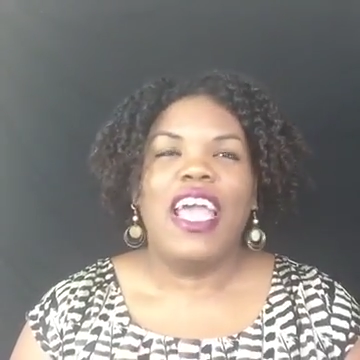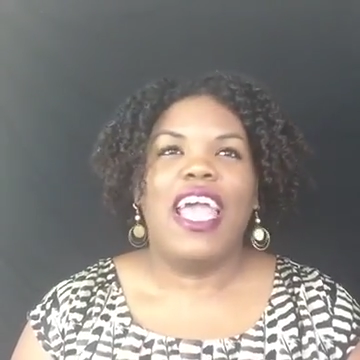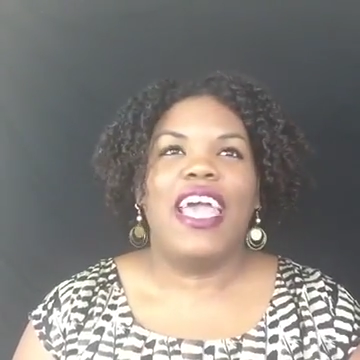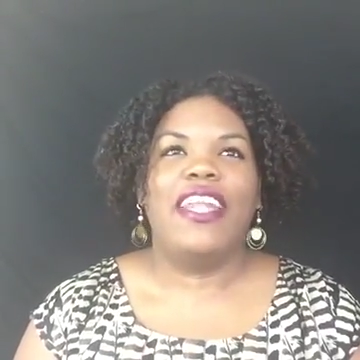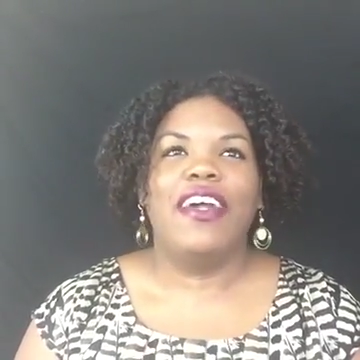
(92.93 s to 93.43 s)

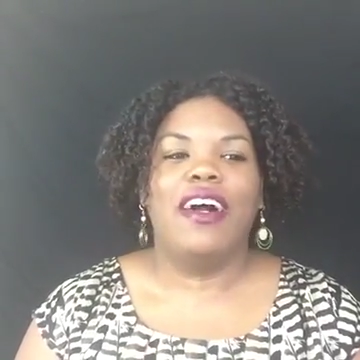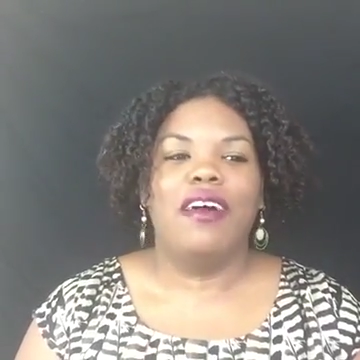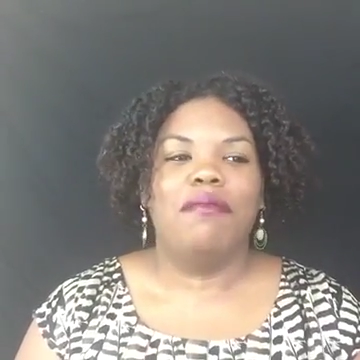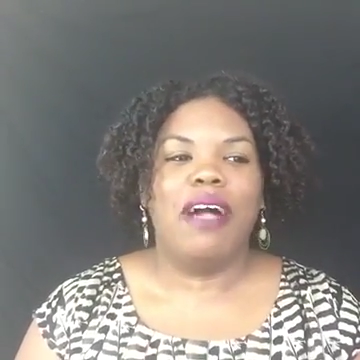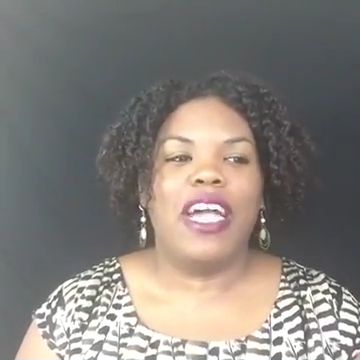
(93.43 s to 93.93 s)
And
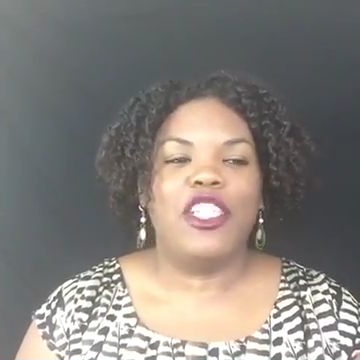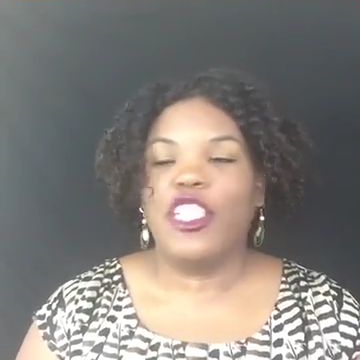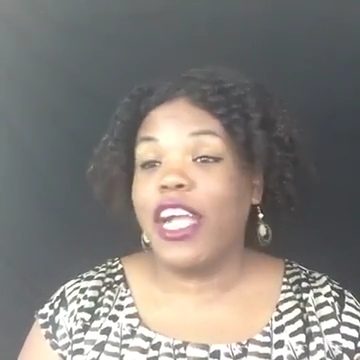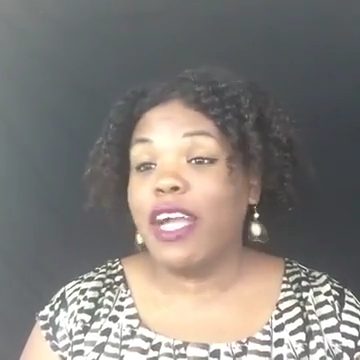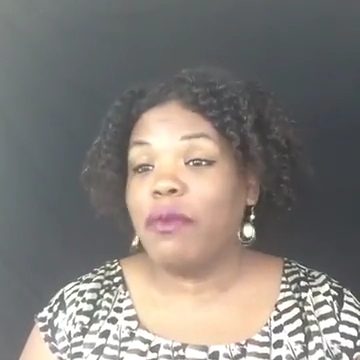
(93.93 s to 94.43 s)
I
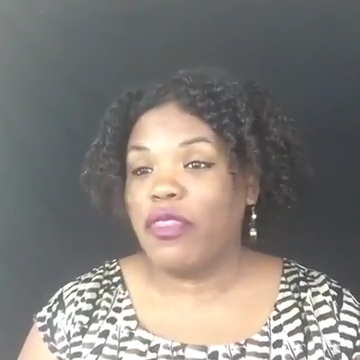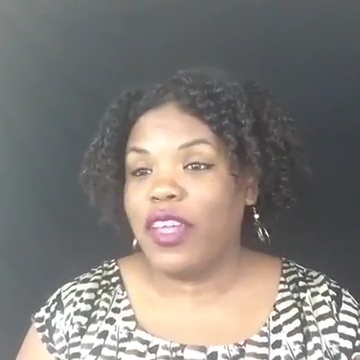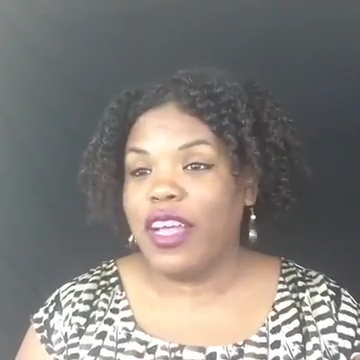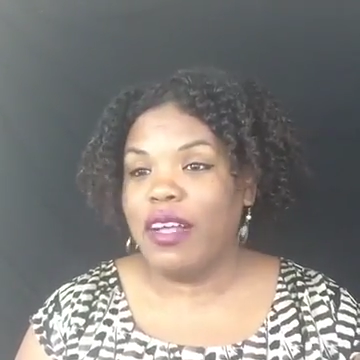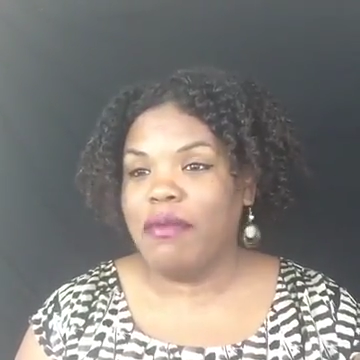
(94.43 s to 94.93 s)
shared with
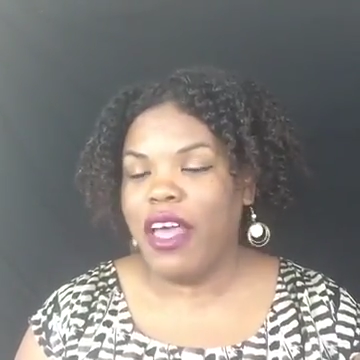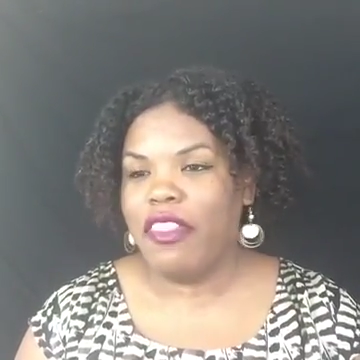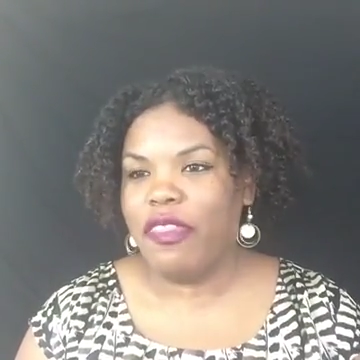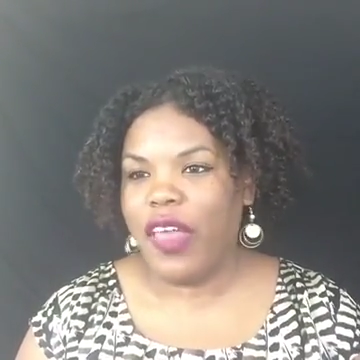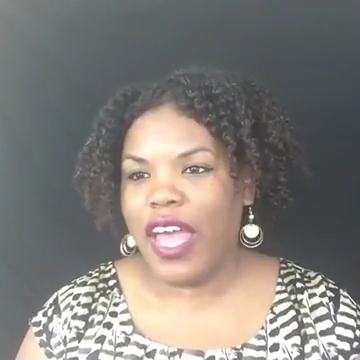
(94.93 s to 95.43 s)
them
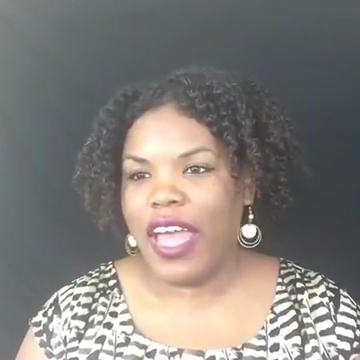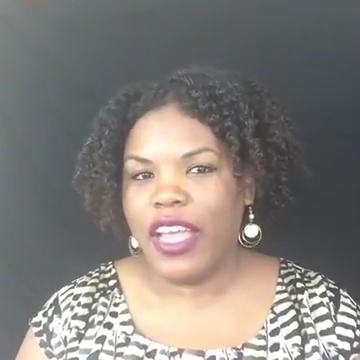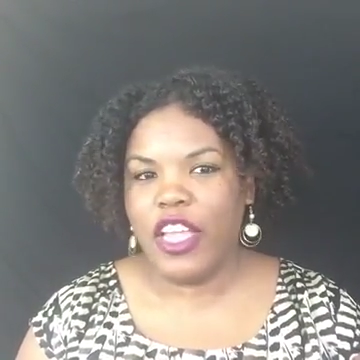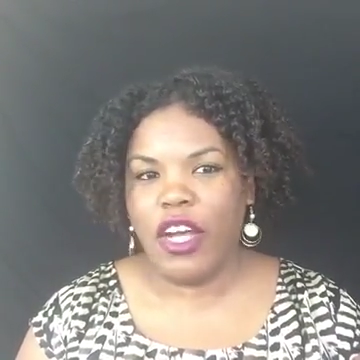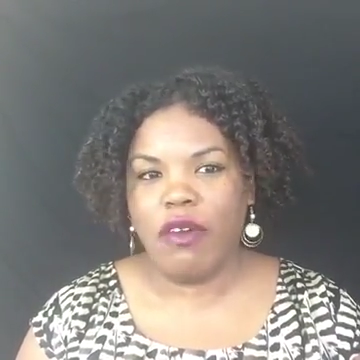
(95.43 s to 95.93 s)
that,
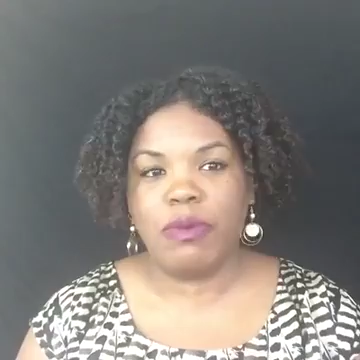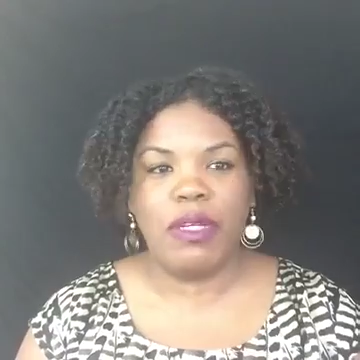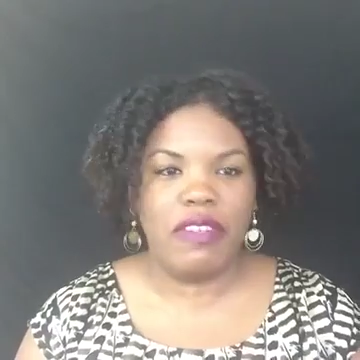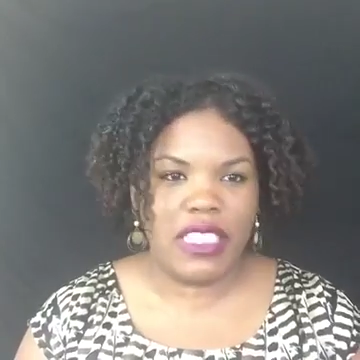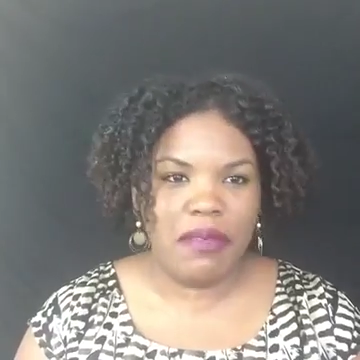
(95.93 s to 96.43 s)
I was
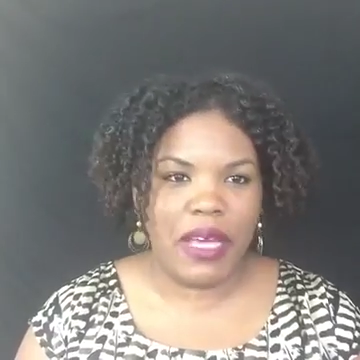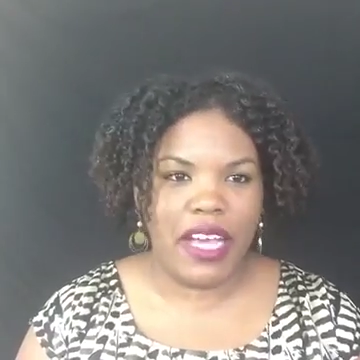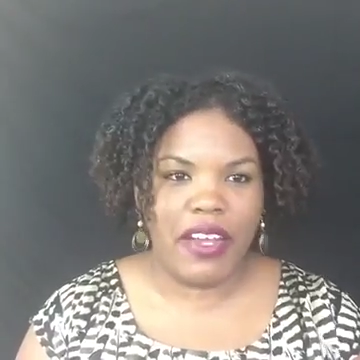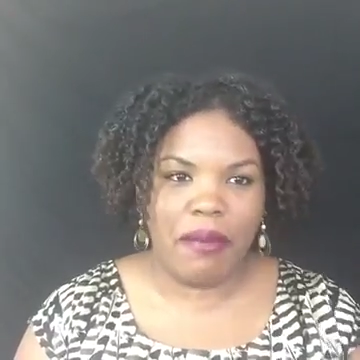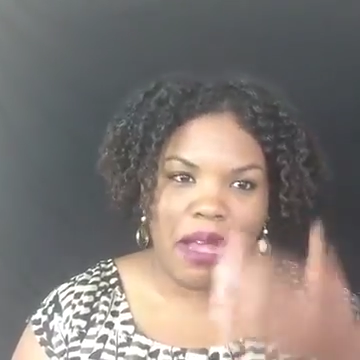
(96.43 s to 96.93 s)
previously
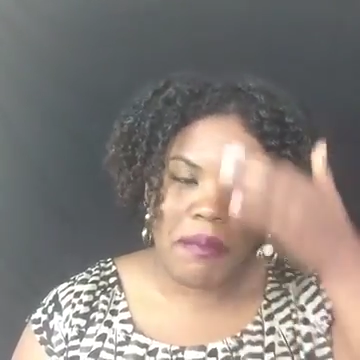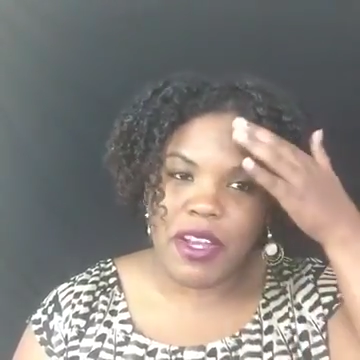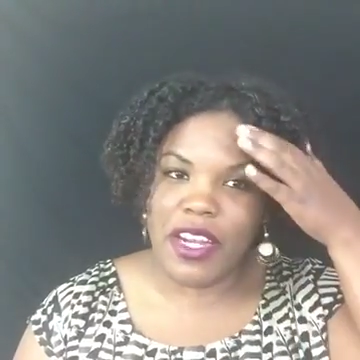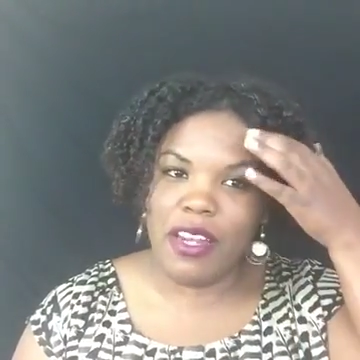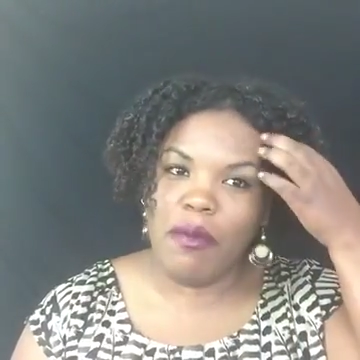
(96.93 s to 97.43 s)
married. I'm not
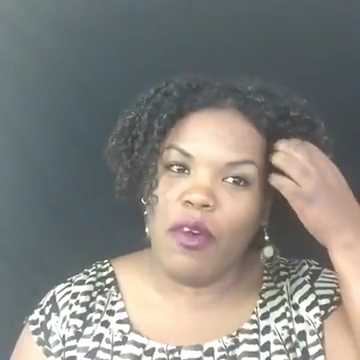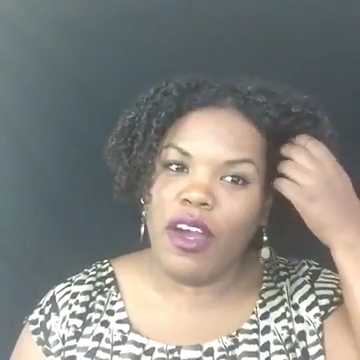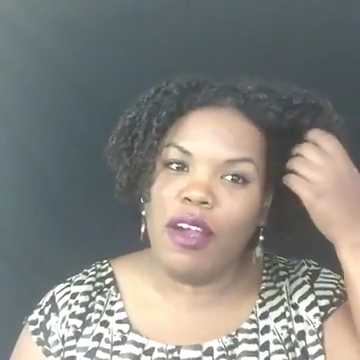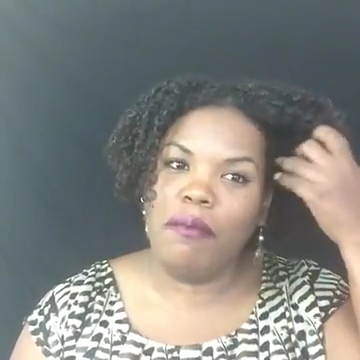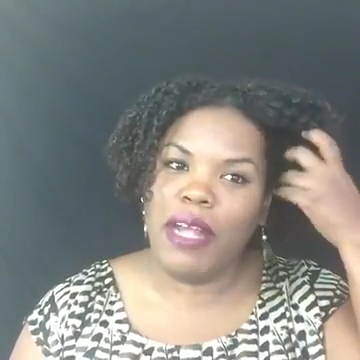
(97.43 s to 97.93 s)
married
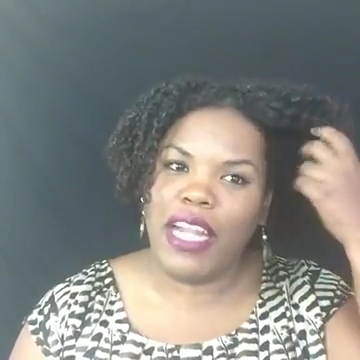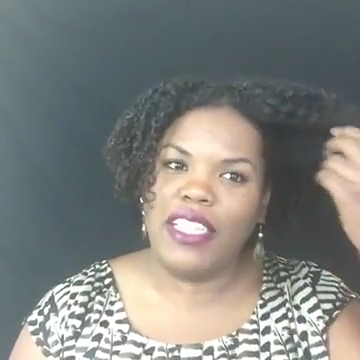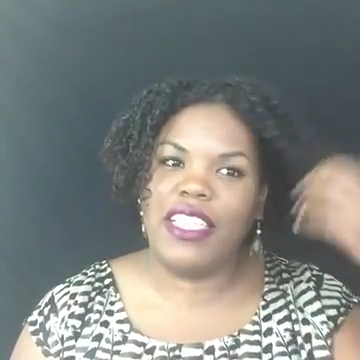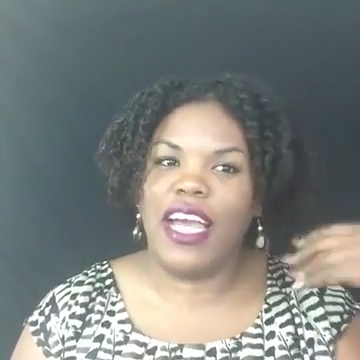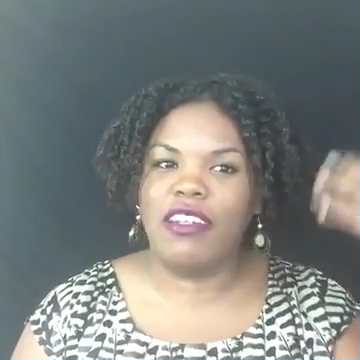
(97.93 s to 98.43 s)
anymore, but I
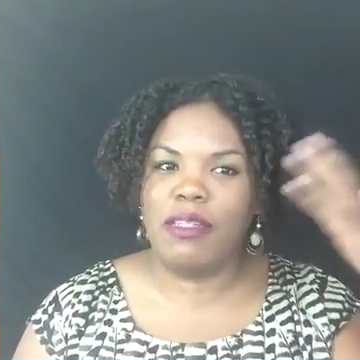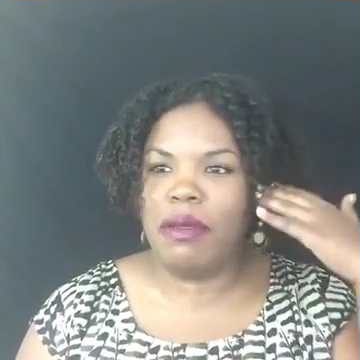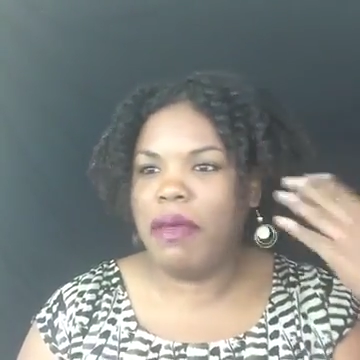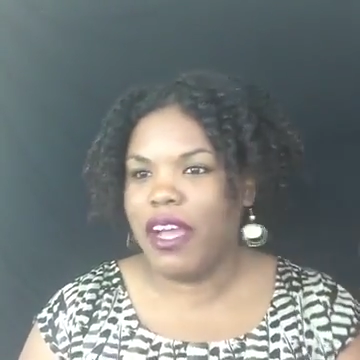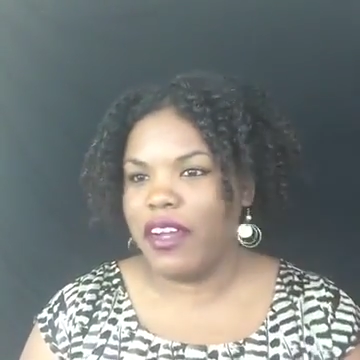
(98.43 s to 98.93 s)
desire to be
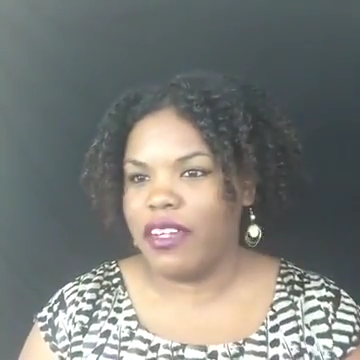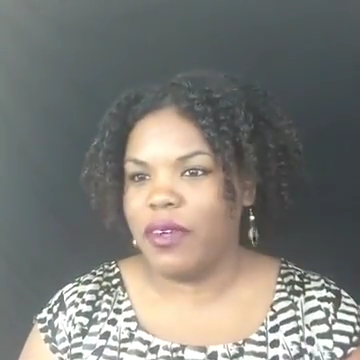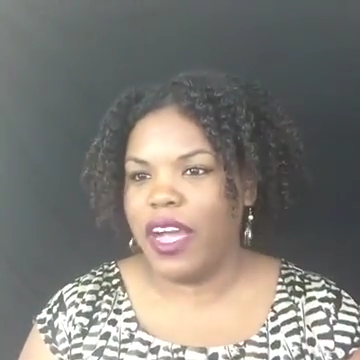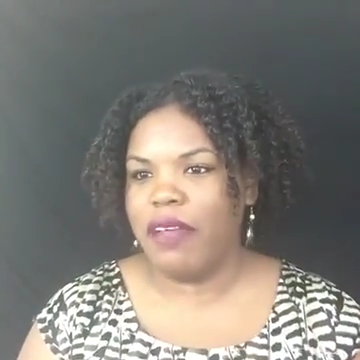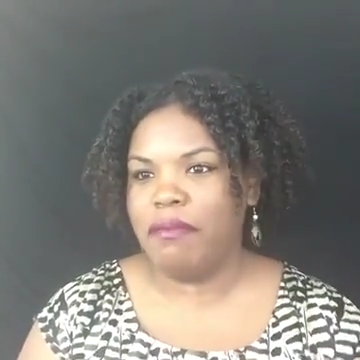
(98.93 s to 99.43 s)
married, right?